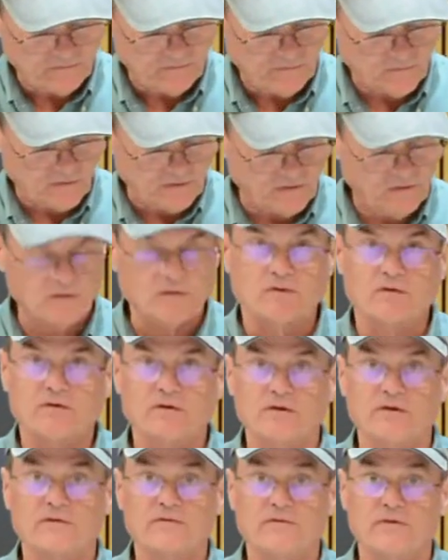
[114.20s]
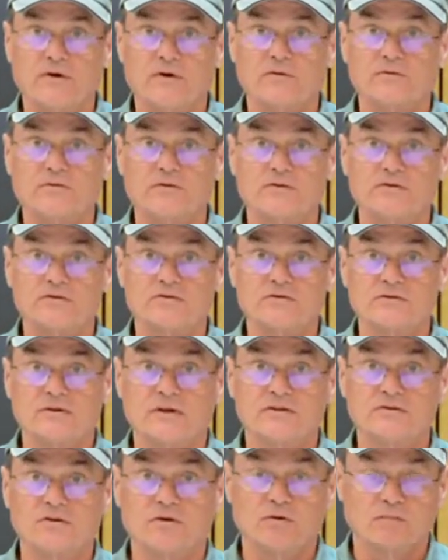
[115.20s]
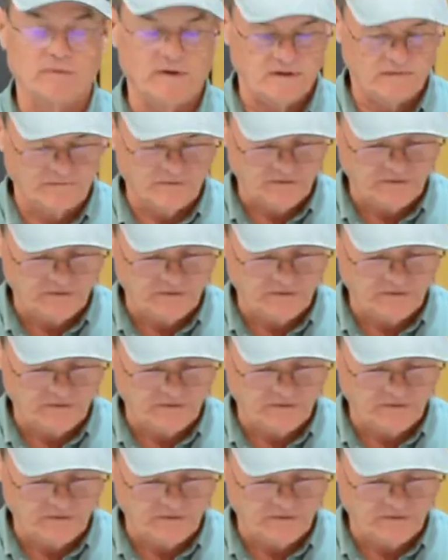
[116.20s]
with a little clear filter, just as a little bit of a